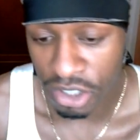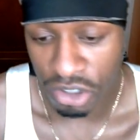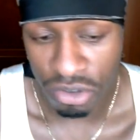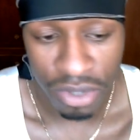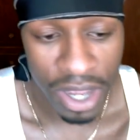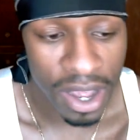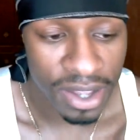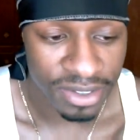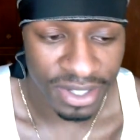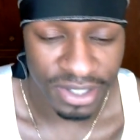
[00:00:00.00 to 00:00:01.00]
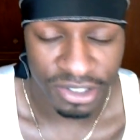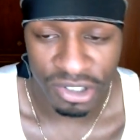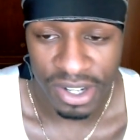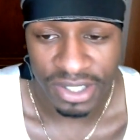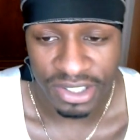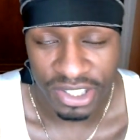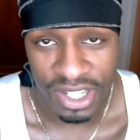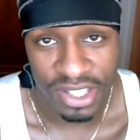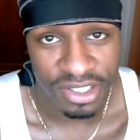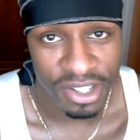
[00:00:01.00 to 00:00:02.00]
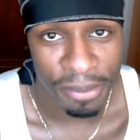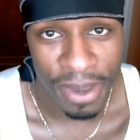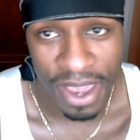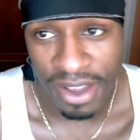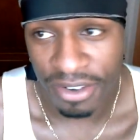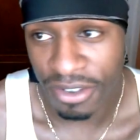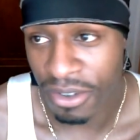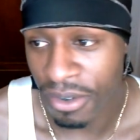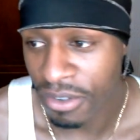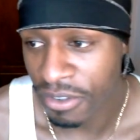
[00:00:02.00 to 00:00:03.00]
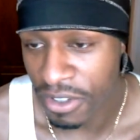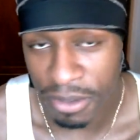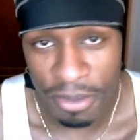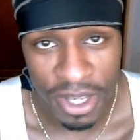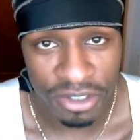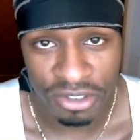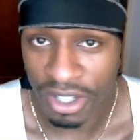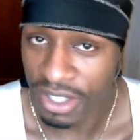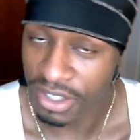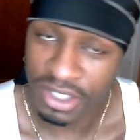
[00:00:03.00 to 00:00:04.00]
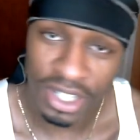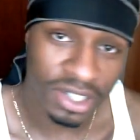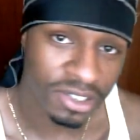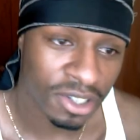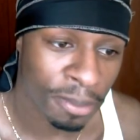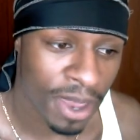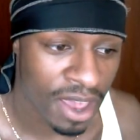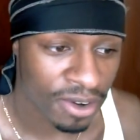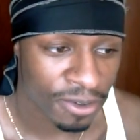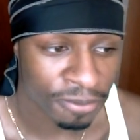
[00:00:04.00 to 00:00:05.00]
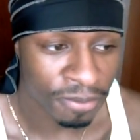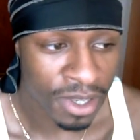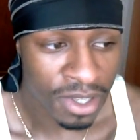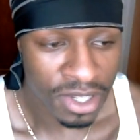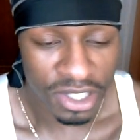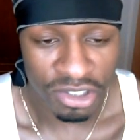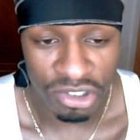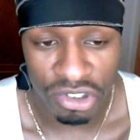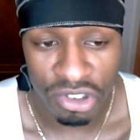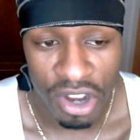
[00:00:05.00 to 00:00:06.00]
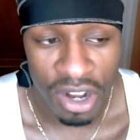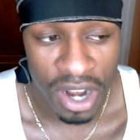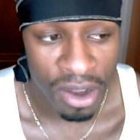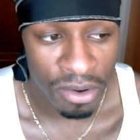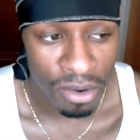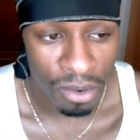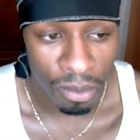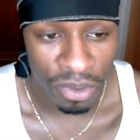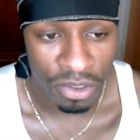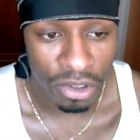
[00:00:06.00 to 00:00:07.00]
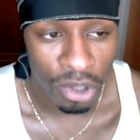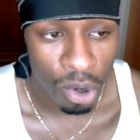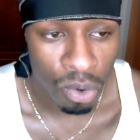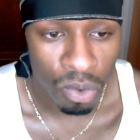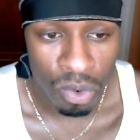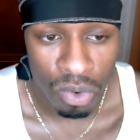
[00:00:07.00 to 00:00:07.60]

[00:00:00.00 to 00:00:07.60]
to you guys that are trying to change your pattern, or females trying to change your pattern, is to start out with a low